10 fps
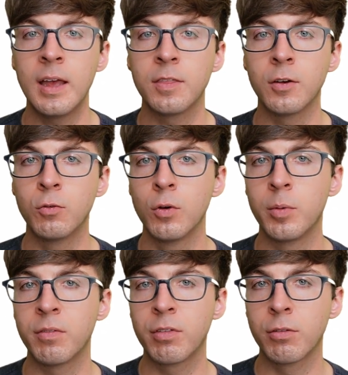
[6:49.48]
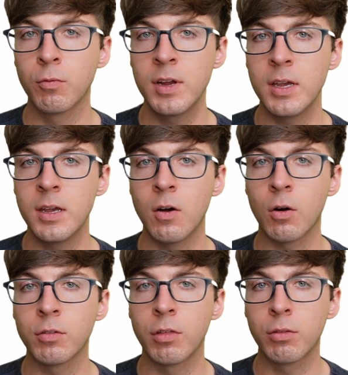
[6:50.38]
The group of three
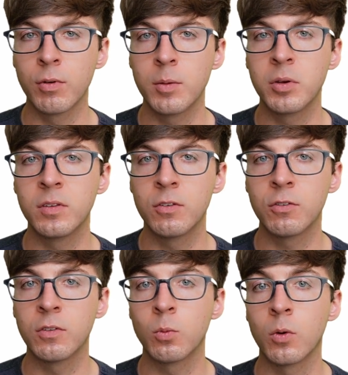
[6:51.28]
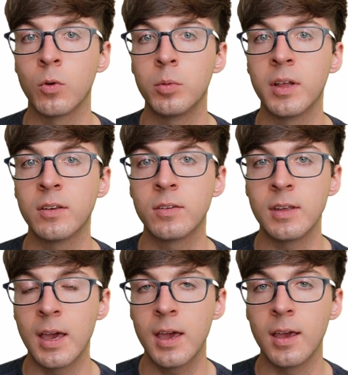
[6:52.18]
are the three positions where we'll place
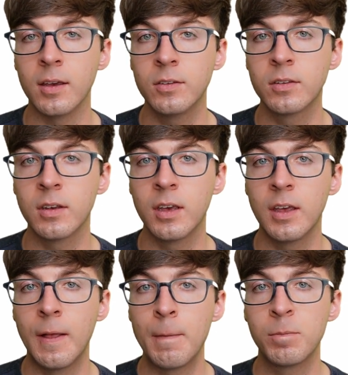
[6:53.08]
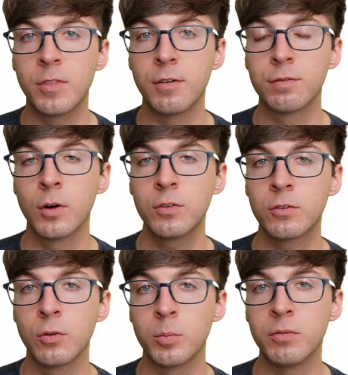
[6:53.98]
the A's. The
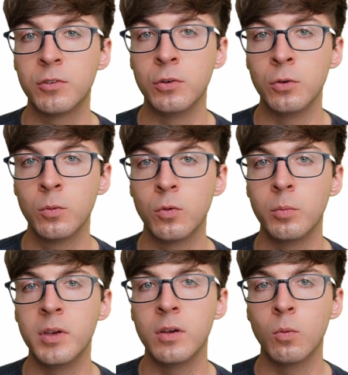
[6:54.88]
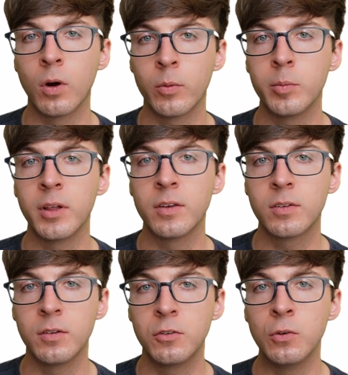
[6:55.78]
first group of two will be where we place
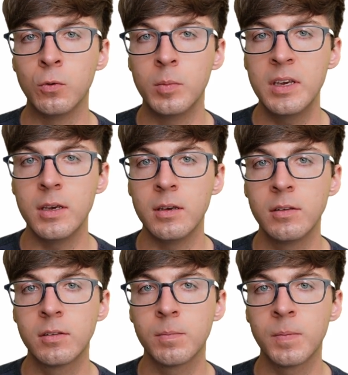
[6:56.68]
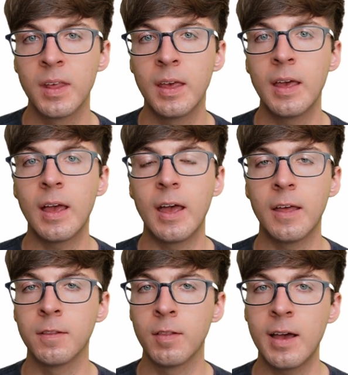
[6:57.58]
the two B's.
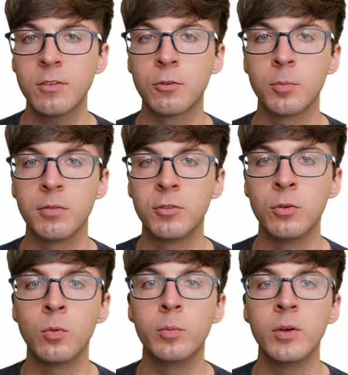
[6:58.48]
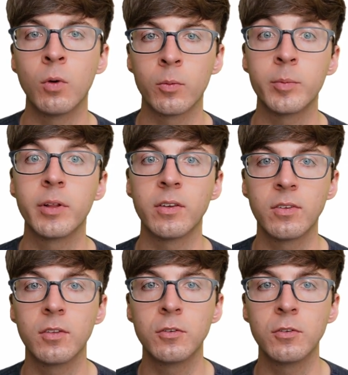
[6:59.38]
And the last group of two will be where we place the